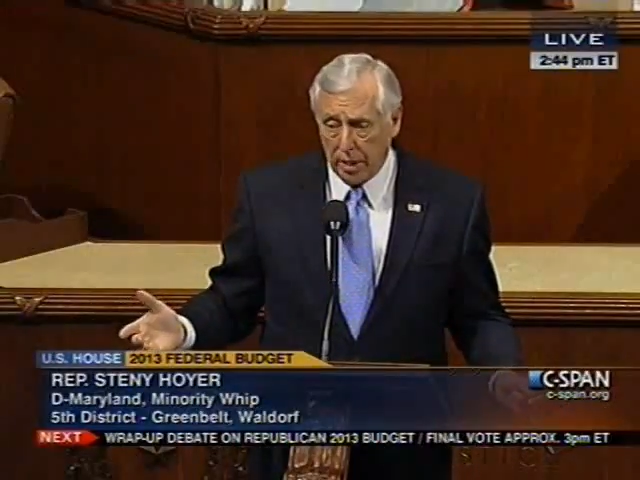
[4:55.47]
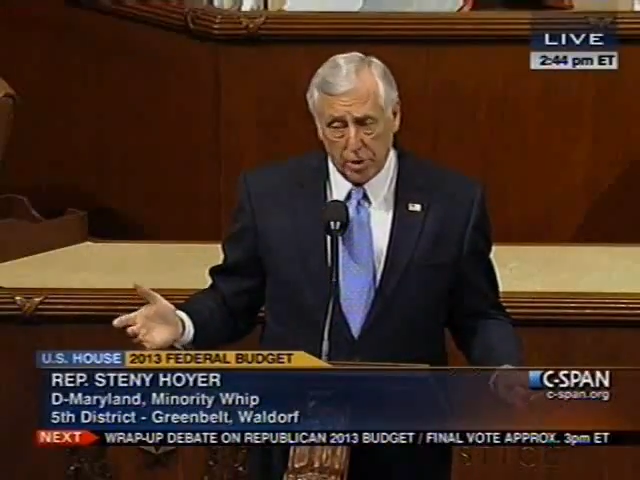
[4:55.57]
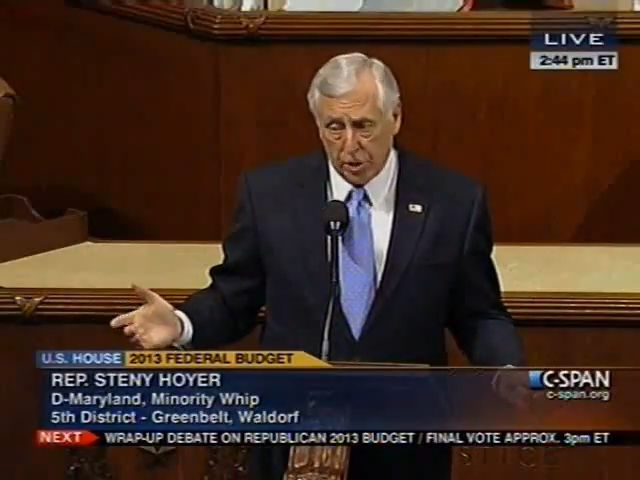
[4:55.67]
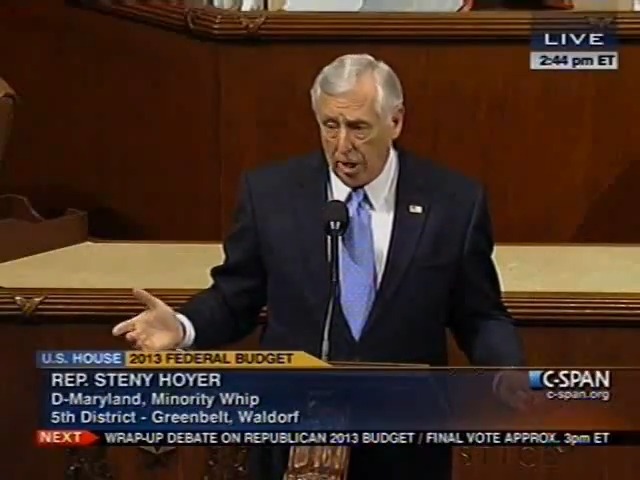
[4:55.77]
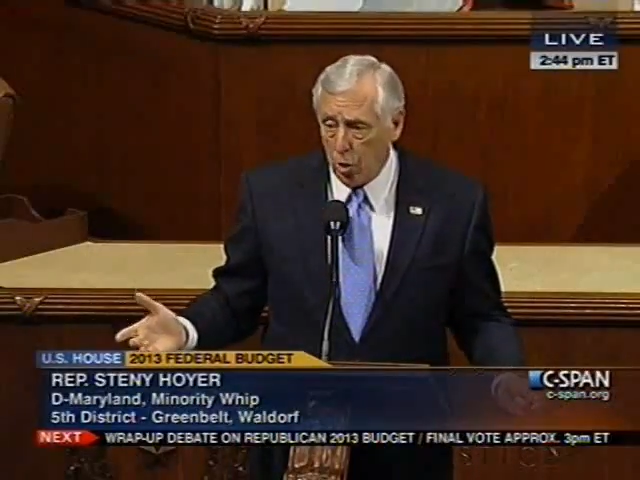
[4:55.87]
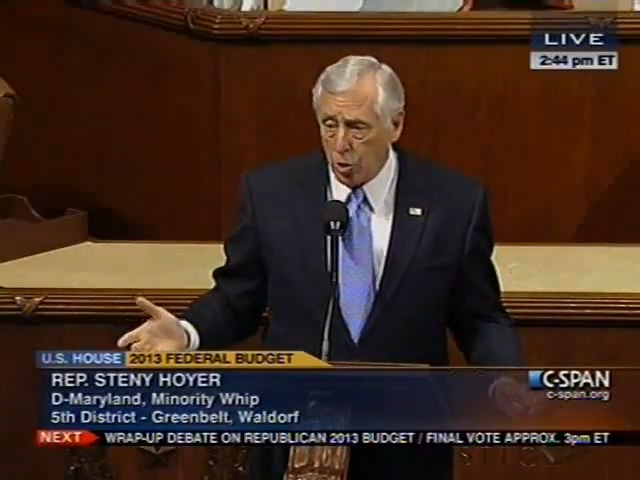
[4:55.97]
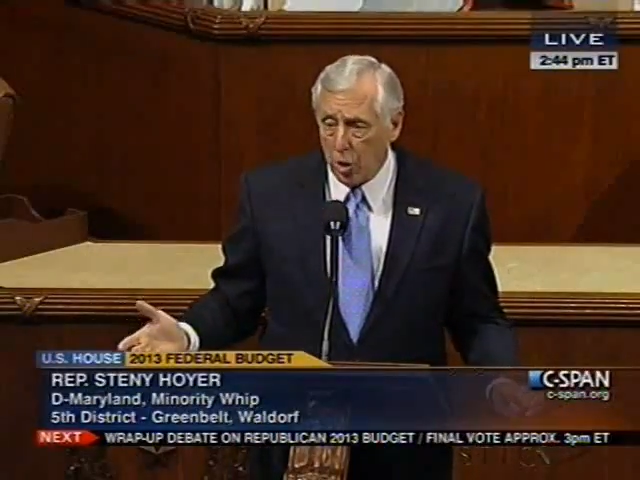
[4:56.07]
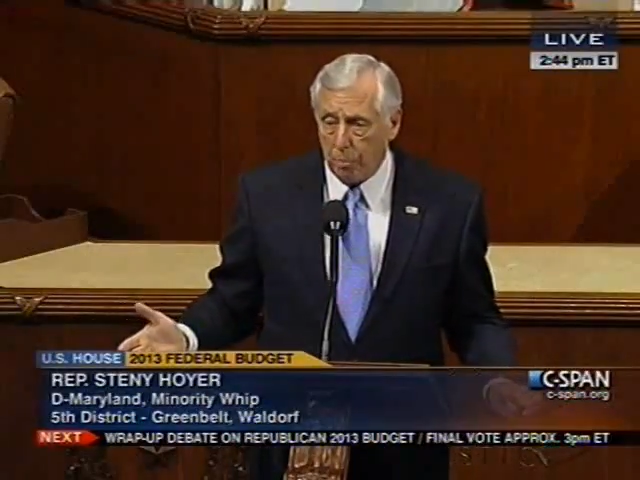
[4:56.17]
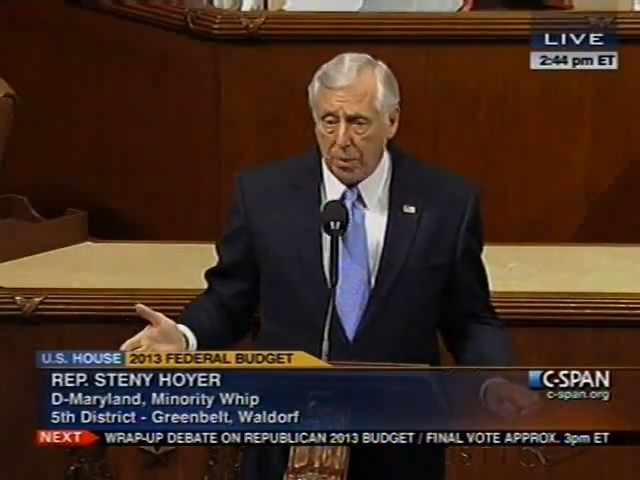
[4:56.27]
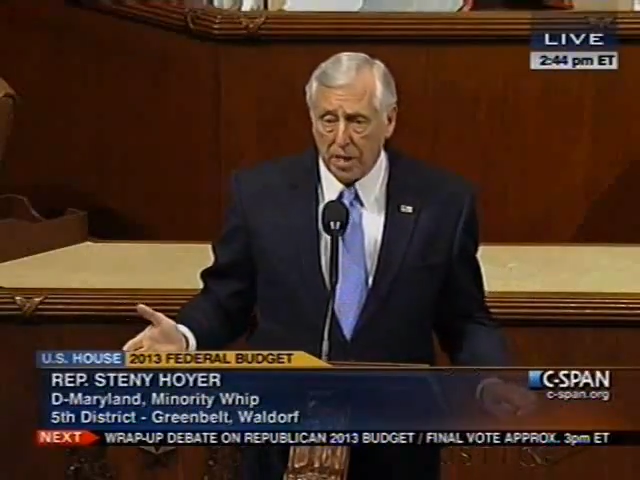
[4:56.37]
Doesn't say who's
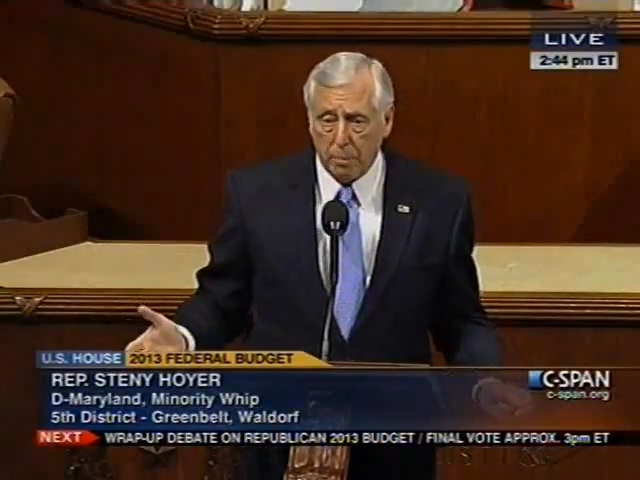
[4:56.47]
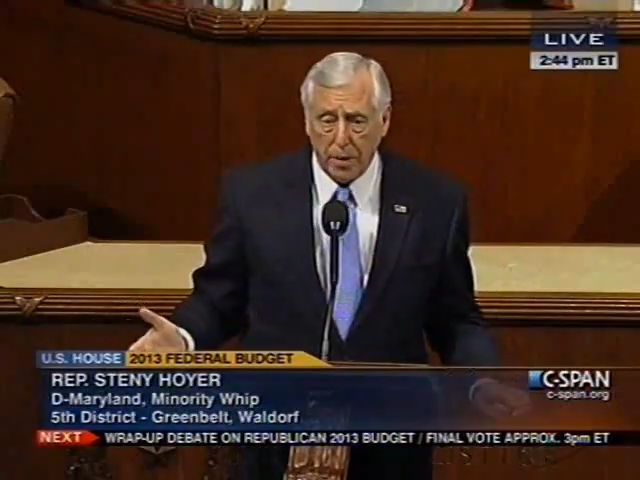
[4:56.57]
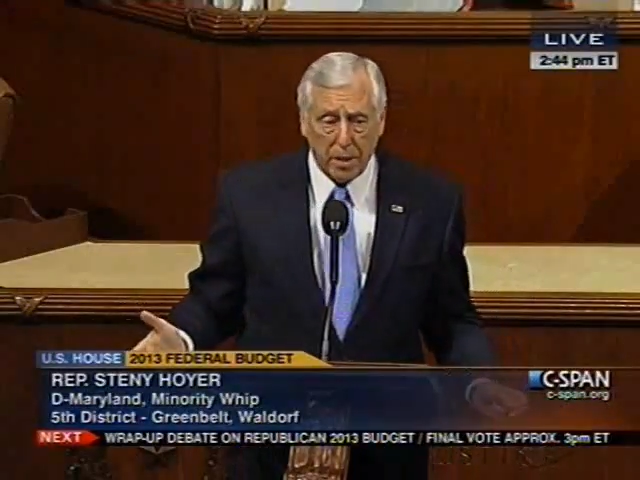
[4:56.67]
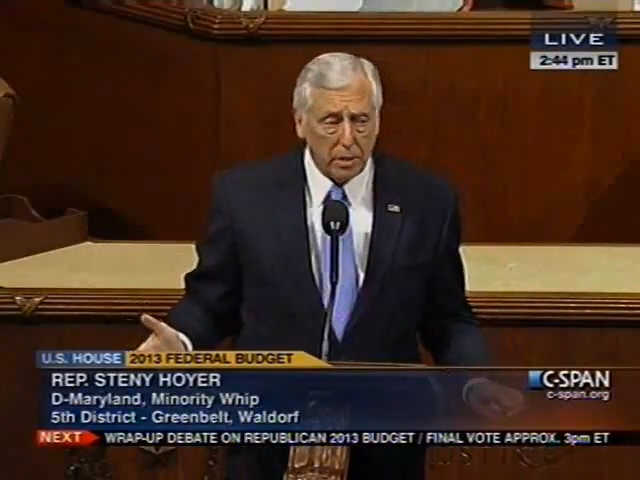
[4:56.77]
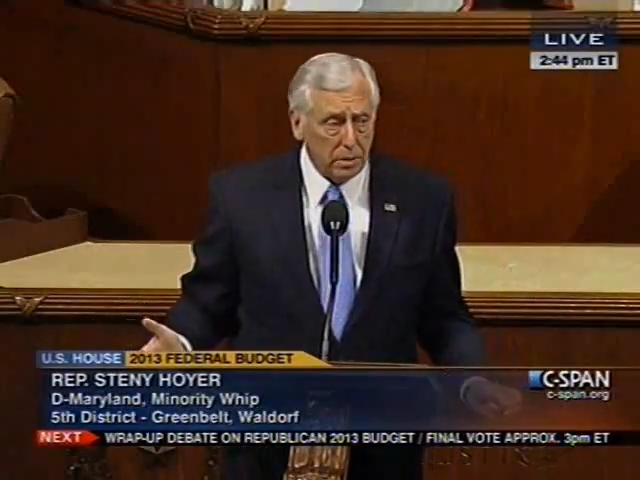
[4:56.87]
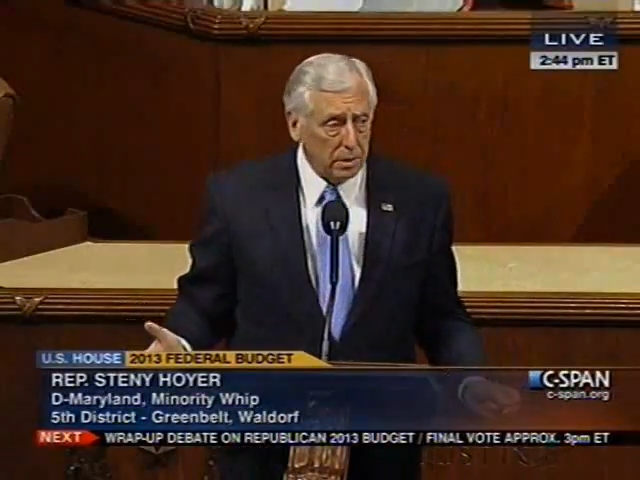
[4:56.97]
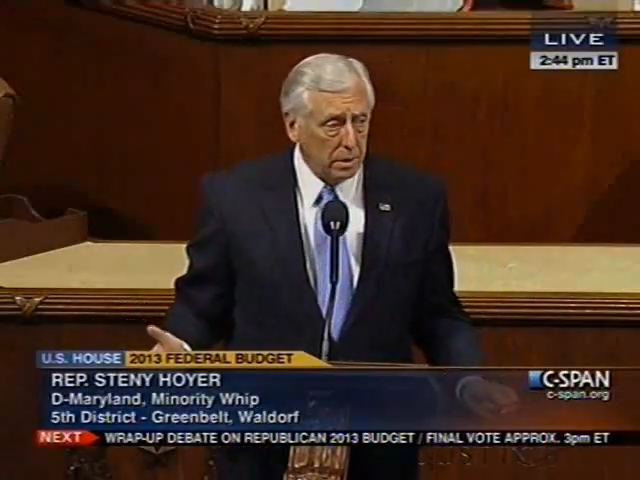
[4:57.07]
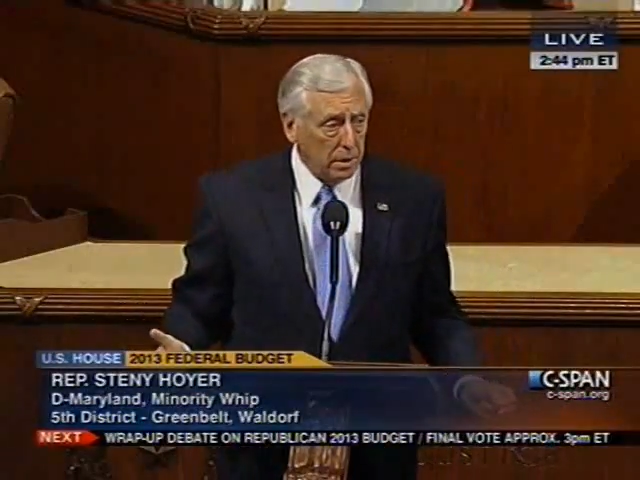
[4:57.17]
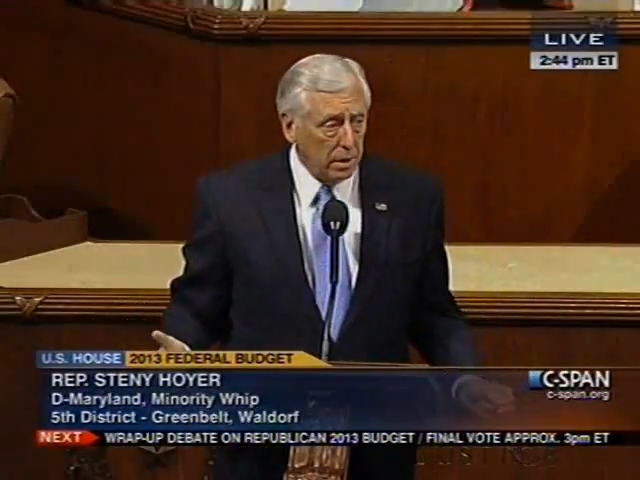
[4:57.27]
going to pay the bill.